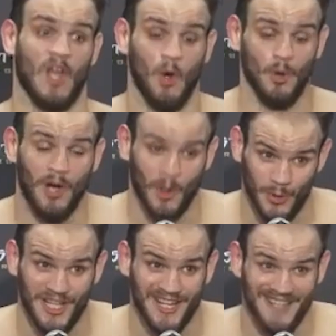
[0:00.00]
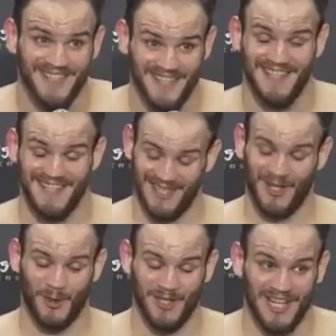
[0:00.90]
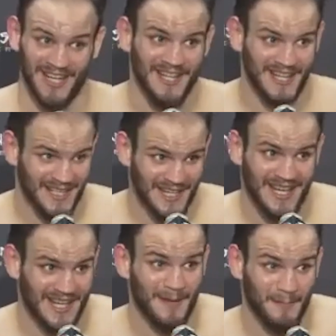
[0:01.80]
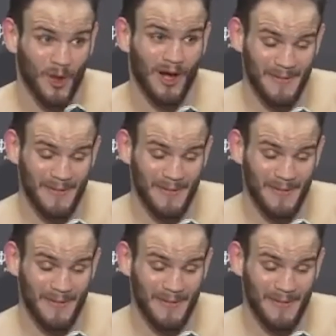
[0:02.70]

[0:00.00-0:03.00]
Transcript: Oh, oh yeah, oh yeah. I got more. I